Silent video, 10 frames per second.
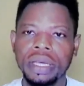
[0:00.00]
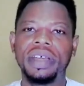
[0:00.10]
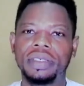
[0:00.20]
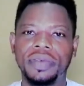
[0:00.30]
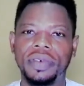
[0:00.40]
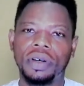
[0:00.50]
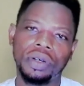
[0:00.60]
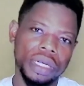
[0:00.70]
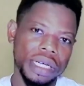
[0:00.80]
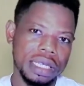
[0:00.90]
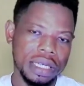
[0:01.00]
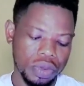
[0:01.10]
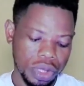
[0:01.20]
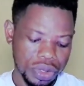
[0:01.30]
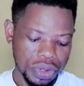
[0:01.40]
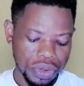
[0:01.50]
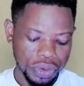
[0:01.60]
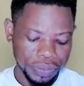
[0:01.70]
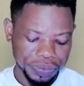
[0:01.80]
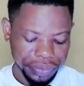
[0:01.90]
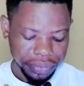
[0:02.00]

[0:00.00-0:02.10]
First of all, this is what you do.